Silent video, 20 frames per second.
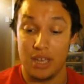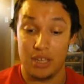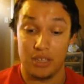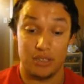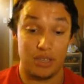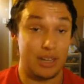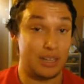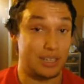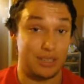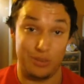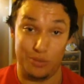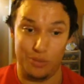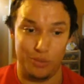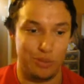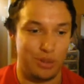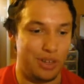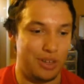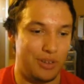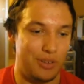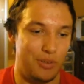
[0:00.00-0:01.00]
So
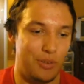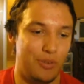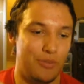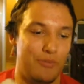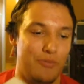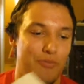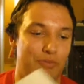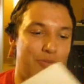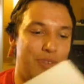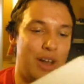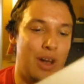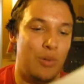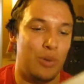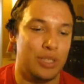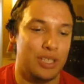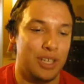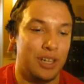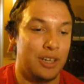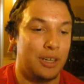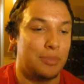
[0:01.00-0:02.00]
I
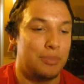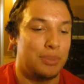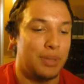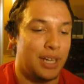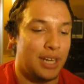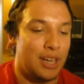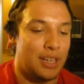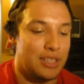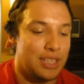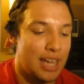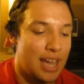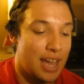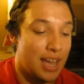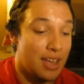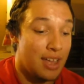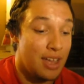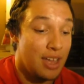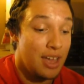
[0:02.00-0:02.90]
wasn't going to complain on that.